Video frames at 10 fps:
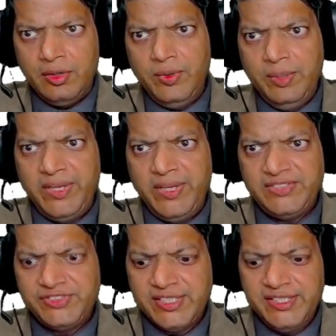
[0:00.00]
we'll
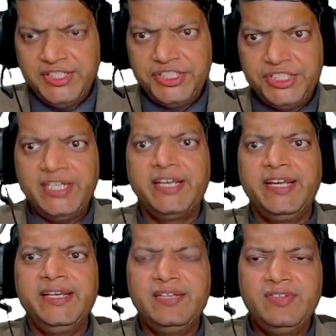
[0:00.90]
paste the condition
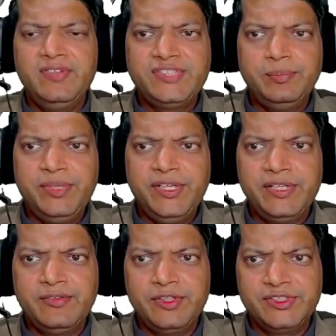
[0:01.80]
again and we'll simply
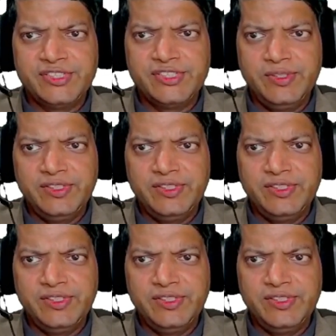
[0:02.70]
reverse it.